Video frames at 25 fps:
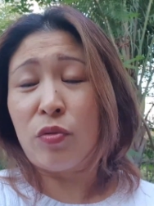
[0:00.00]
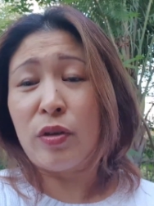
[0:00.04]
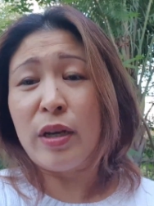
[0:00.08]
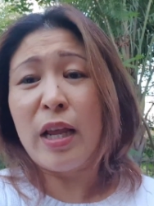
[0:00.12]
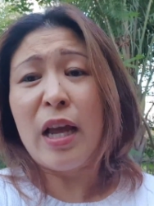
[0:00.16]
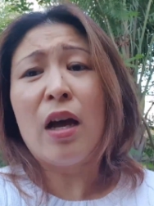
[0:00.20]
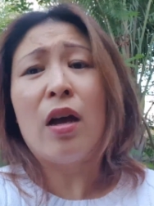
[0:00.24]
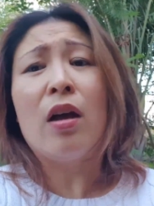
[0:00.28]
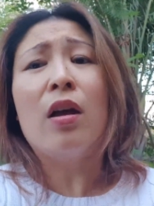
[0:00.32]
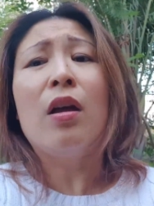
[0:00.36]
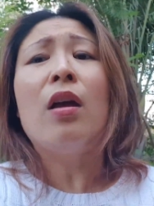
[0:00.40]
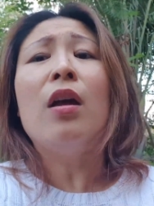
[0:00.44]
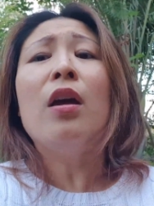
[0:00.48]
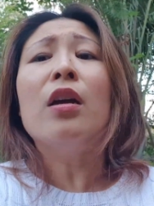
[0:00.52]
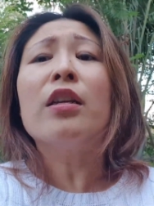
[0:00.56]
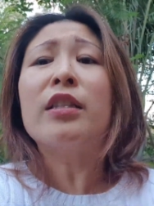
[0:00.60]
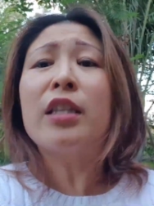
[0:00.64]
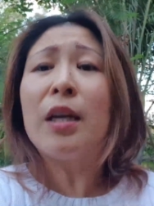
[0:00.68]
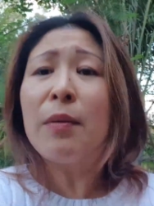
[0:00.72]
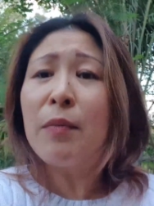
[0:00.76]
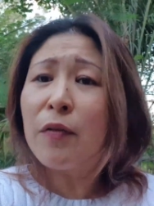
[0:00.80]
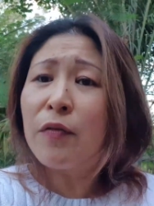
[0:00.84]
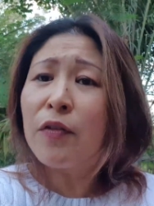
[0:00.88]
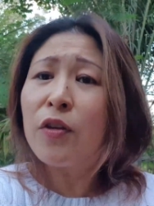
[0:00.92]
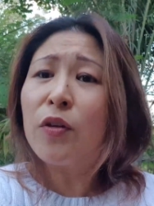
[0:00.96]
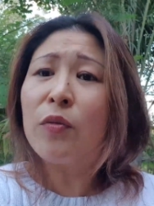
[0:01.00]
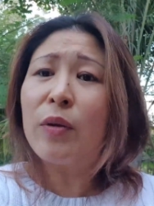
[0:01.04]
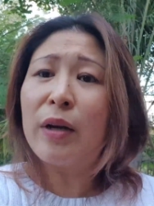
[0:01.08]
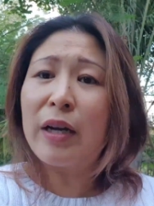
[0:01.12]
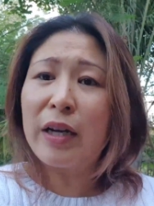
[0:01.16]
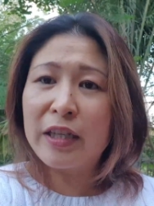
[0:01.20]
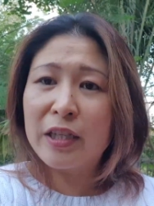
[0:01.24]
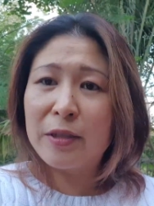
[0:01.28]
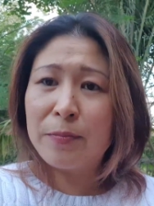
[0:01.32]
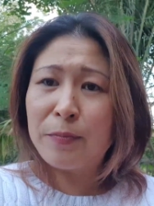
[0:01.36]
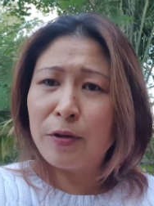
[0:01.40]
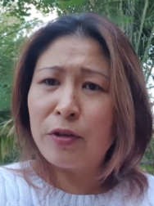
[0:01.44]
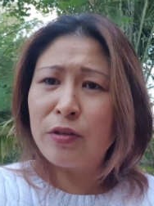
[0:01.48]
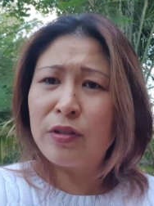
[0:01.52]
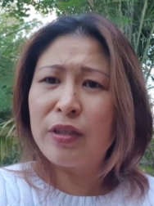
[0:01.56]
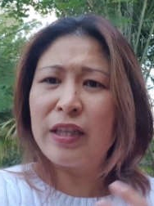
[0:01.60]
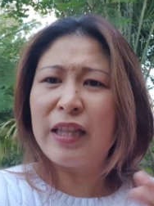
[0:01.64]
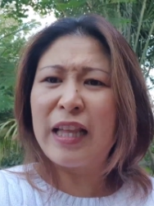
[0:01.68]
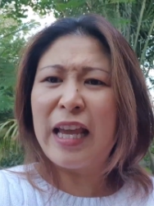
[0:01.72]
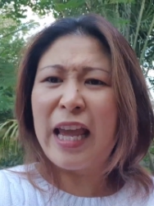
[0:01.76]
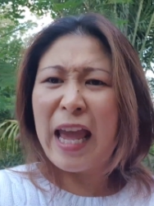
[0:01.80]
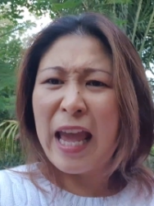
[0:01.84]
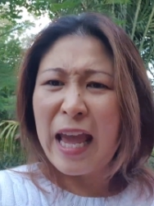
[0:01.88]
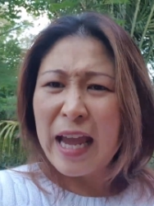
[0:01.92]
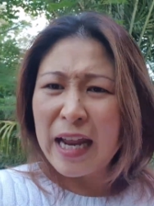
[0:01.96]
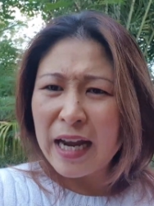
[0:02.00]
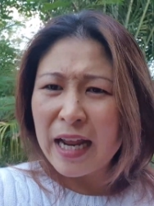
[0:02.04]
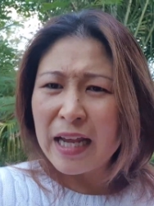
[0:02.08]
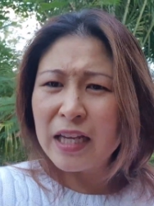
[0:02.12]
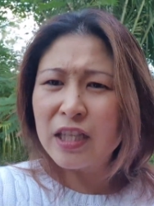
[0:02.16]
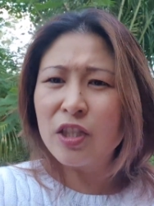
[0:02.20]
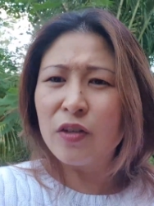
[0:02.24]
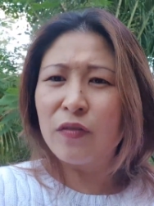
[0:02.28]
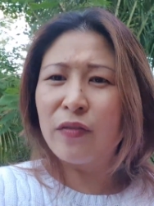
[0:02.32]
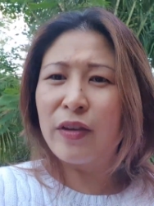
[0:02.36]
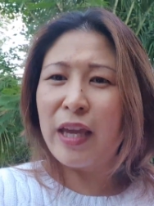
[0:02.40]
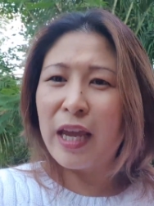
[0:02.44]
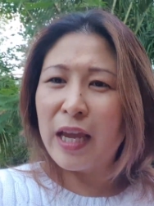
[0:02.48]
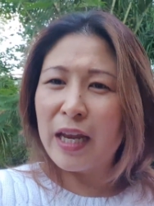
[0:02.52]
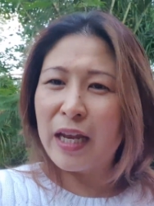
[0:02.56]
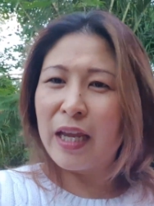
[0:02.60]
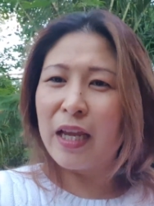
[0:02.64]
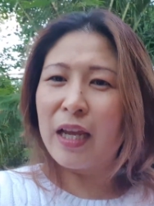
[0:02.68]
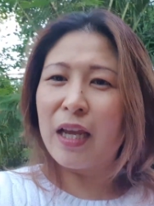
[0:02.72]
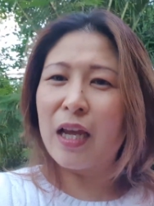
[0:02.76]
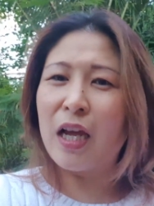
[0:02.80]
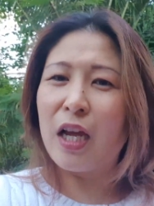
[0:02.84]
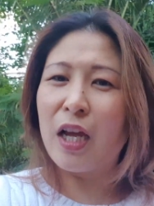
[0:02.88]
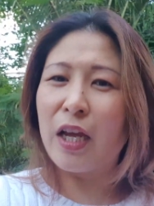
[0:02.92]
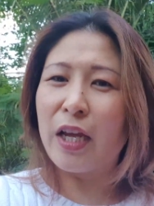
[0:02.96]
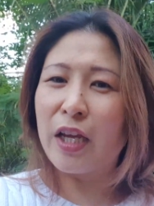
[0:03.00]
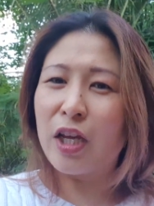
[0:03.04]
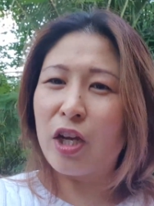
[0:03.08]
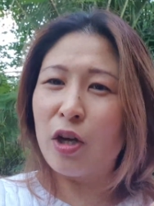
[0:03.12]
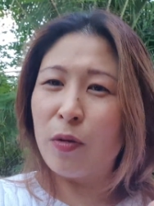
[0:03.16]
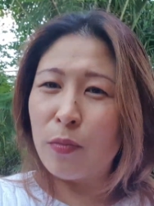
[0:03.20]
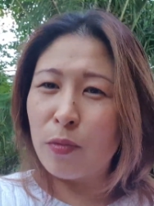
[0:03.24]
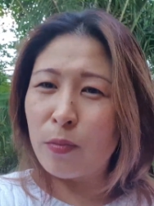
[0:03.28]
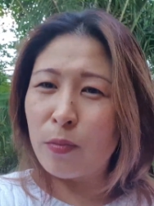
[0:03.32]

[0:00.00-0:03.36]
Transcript: Now, some of you are experiencing the headaches of getting a,